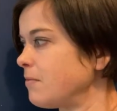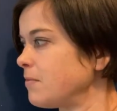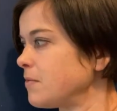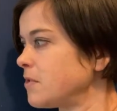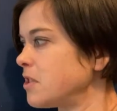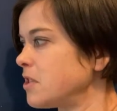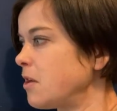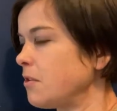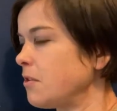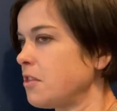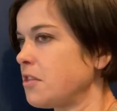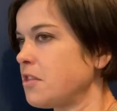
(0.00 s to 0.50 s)

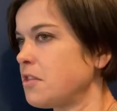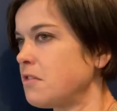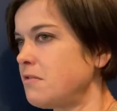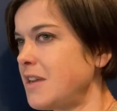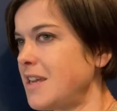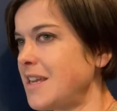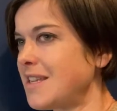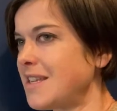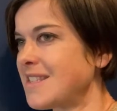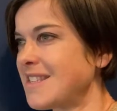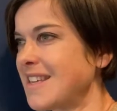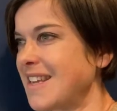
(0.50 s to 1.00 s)
So
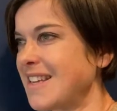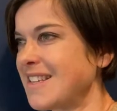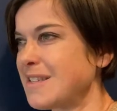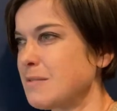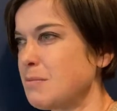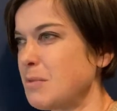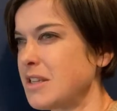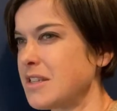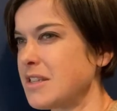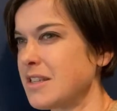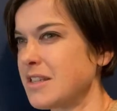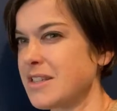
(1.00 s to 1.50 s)
3
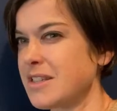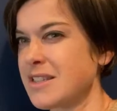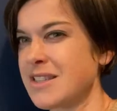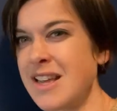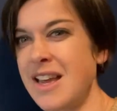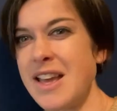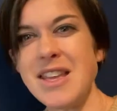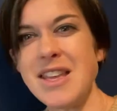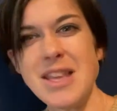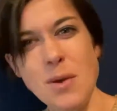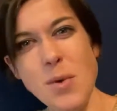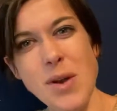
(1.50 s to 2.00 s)
centimetres,
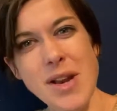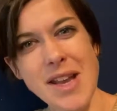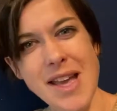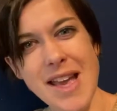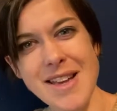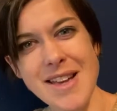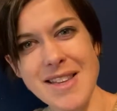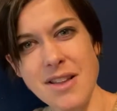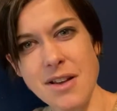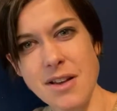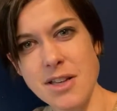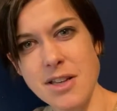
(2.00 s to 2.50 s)
you want to get to
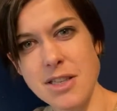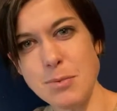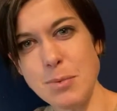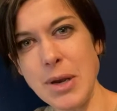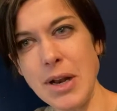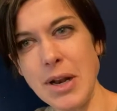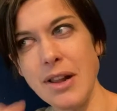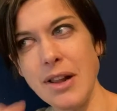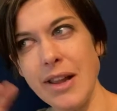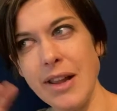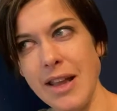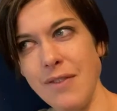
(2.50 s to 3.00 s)
the
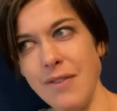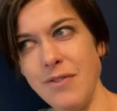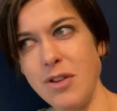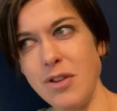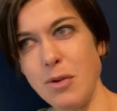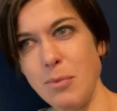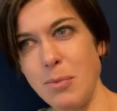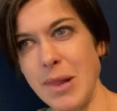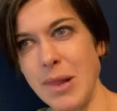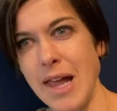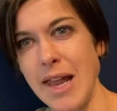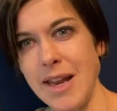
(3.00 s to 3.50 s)
hospital if you're
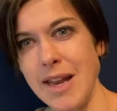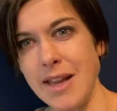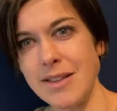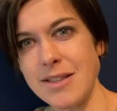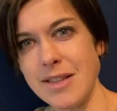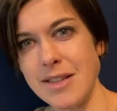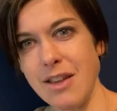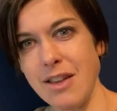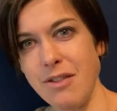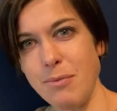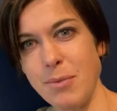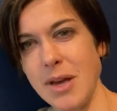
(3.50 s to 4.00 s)
planning to
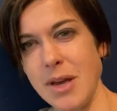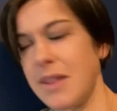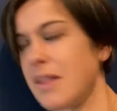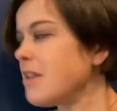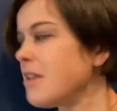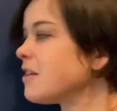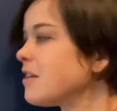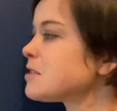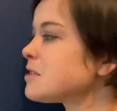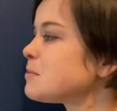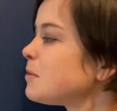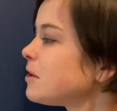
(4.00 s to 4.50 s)
give birth in
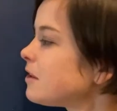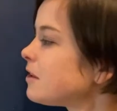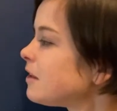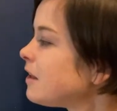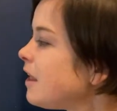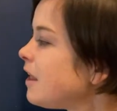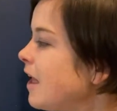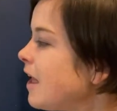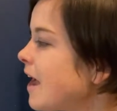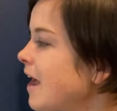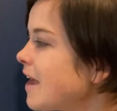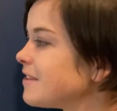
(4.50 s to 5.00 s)
hospital,
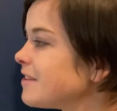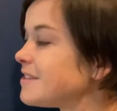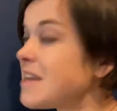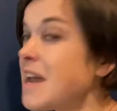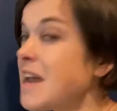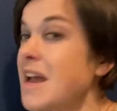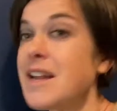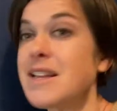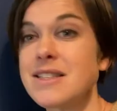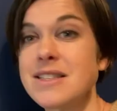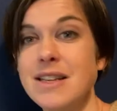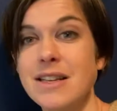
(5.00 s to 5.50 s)
and
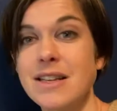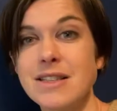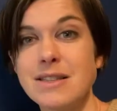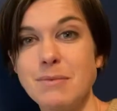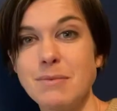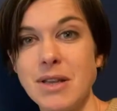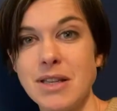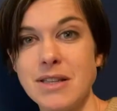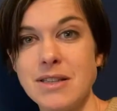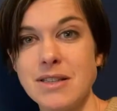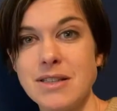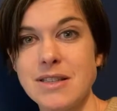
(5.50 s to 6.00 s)
10
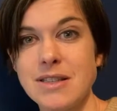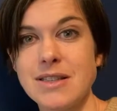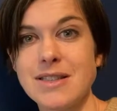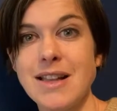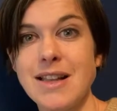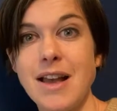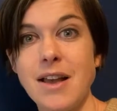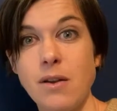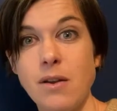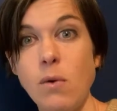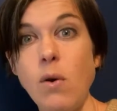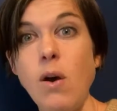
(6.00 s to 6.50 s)
centimetres is
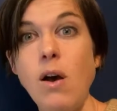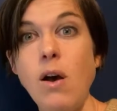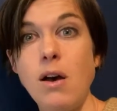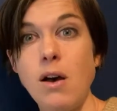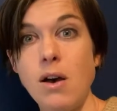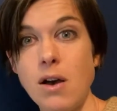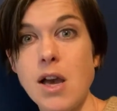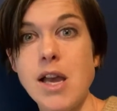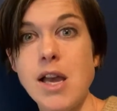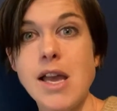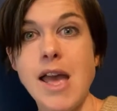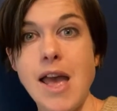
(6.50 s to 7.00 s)
like,
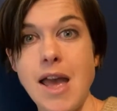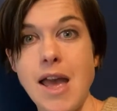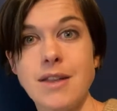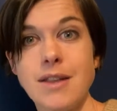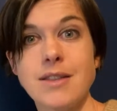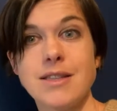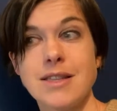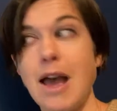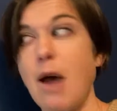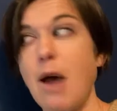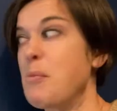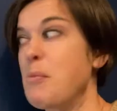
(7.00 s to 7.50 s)
oh, okay, it's
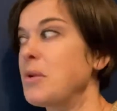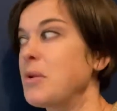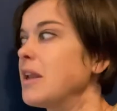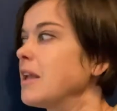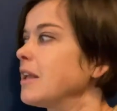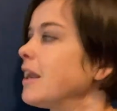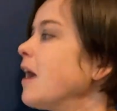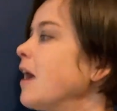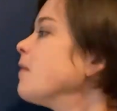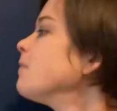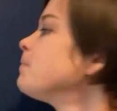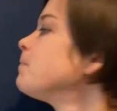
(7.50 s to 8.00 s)
happening
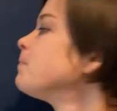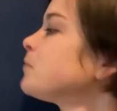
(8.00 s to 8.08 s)
now.